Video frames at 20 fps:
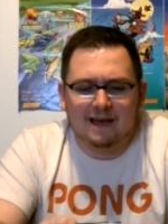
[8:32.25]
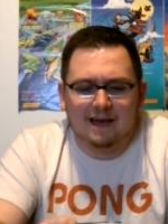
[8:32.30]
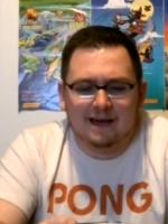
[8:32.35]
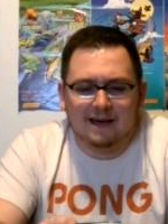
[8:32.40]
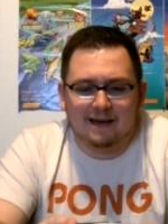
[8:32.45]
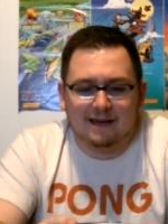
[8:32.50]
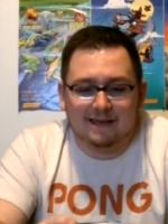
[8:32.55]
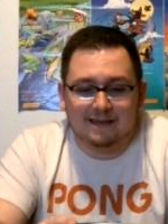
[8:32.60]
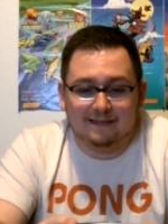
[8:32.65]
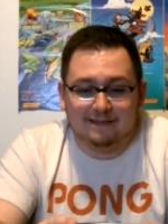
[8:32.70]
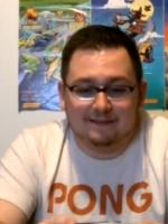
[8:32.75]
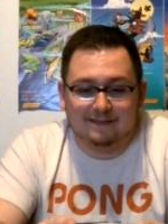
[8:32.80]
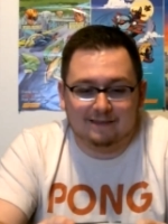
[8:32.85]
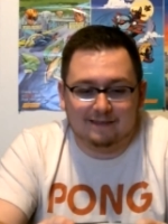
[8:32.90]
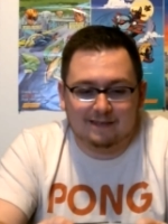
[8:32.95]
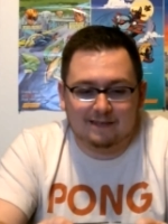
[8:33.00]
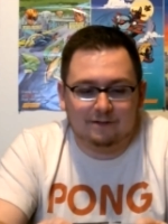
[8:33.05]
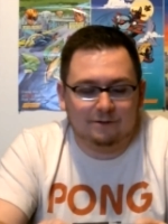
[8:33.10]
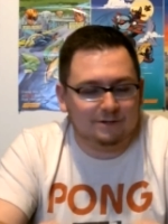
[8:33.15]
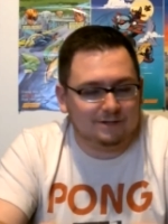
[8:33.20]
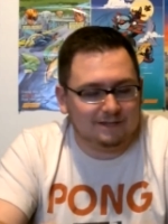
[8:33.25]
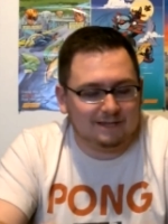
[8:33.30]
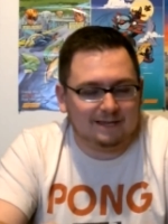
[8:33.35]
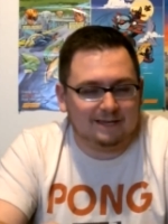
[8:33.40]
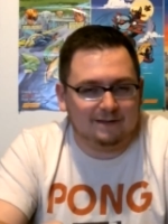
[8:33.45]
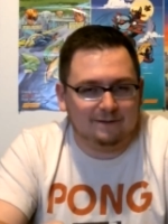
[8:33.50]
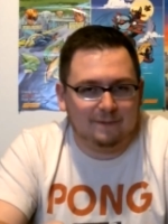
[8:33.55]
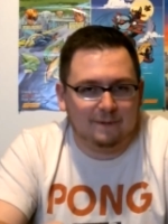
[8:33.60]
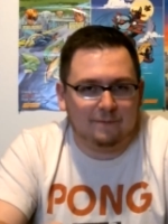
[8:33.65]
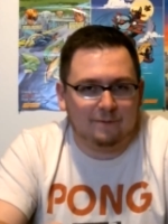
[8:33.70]
Uh, it it looks
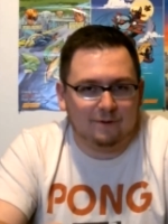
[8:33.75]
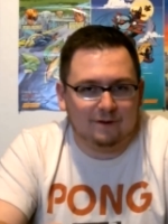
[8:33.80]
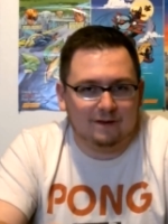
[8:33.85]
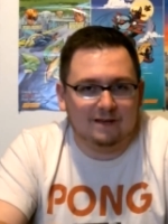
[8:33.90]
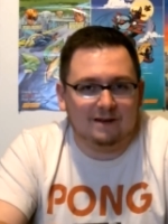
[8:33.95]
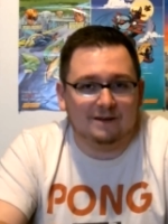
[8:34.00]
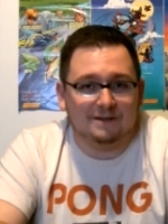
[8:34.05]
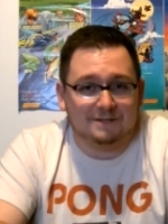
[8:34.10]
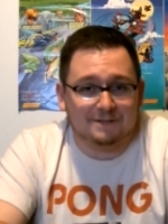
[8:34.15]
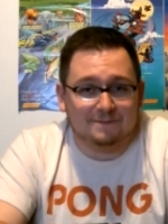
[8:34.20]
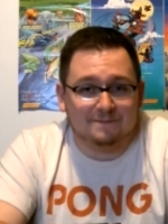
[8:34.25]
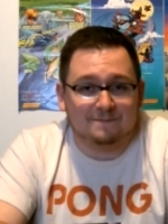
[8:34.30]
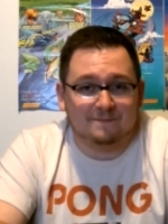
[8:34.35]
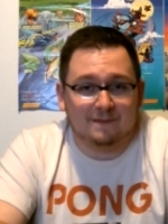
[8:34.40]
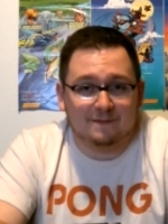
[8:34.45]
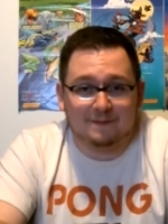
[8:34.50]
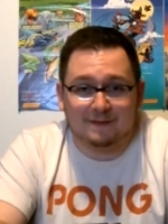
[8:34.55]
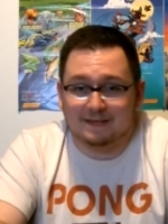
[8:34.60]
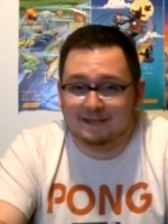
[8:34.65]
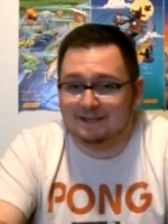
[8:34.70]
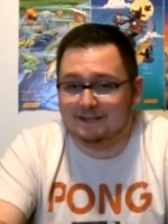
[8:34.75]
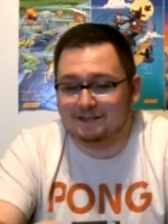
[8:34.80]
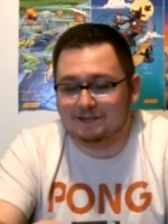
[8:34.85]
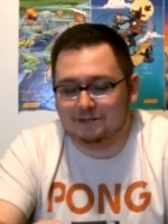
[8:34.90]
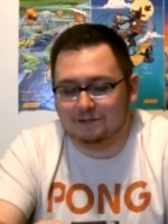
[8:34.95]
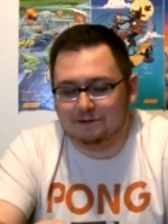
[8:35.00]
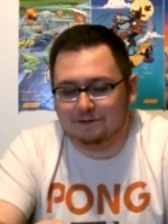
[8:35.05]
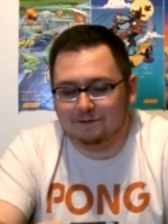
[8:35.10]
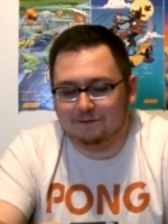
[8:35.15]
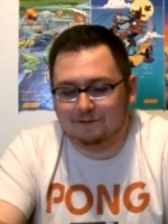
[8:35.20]
like it'd be pretty awesome. I mean,
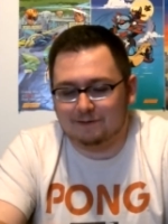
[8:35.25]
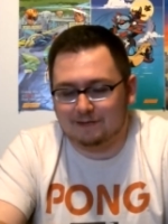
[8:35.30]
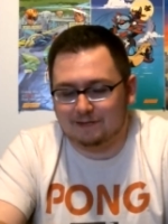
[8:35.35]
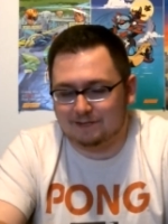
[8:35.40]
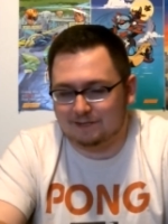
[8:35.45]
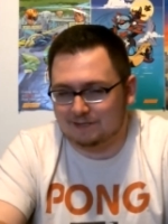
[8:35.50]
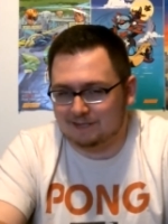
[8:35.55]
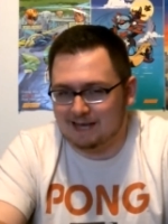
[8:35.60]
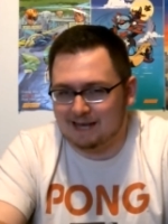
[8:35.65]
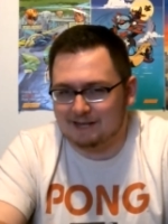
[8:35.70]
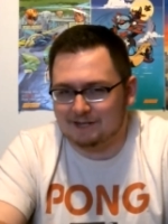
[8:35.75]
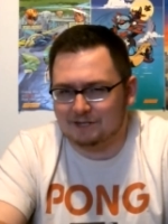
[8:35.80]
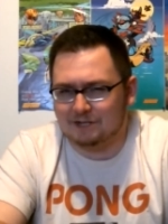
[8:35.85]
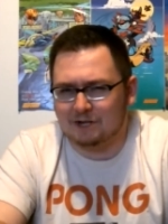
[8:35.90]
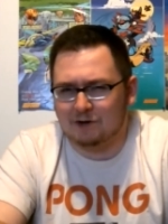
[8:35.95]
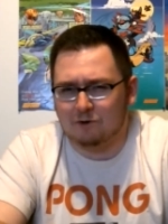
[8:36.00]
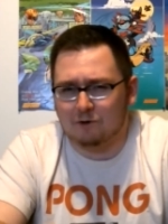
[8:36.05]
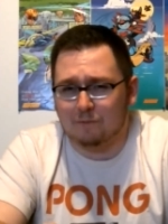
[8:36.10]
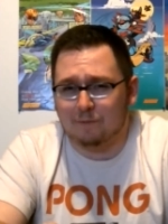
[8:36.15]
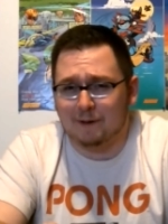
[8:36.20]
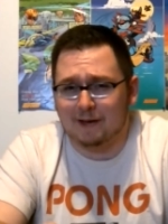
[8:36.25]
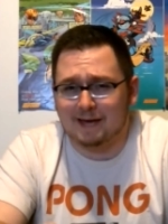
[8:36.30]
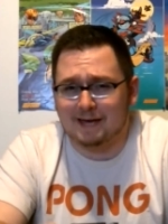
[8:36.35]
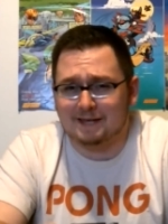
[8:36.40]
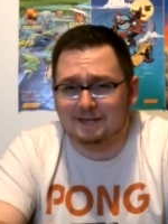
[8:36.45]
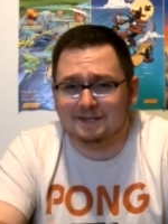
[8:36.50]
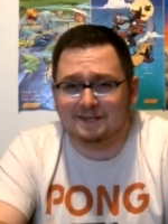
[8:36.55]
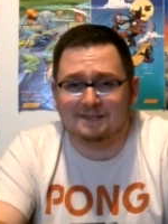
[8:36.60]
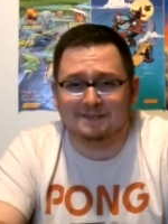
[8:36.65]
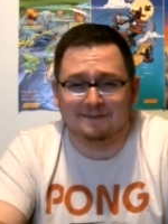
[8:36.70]
it's it's kind of slower
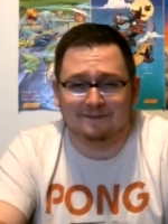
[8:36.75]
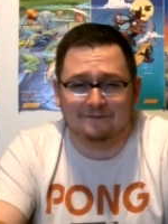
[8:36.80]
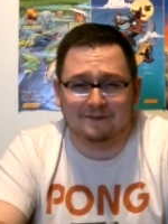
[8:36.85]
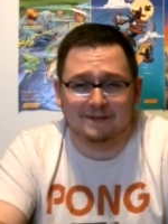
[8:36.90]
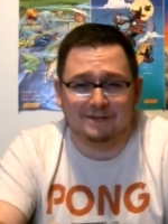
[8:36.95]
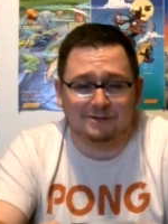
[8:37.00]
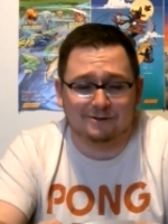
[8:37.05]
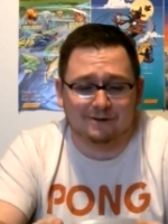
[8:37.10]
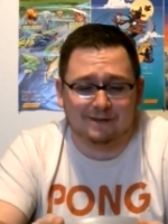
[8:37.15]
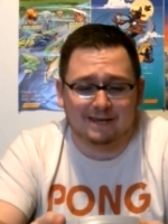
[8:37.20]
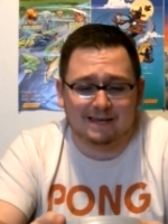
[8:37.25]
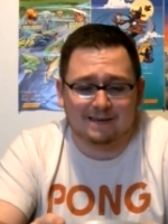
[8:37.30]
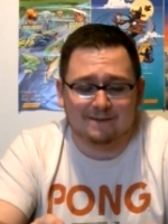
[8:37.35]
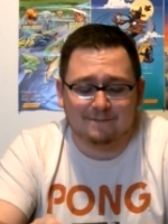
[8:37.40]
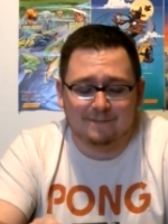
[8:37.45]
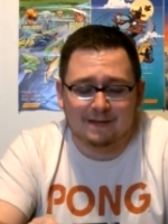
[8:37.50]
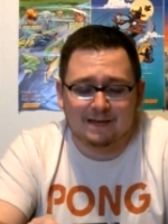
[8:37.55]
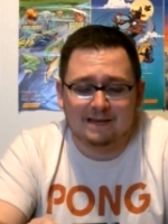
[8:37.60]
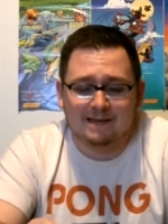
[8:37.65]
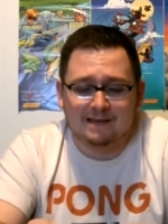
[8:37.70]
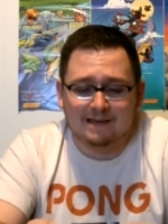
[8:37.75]
paced. It's an adventure game,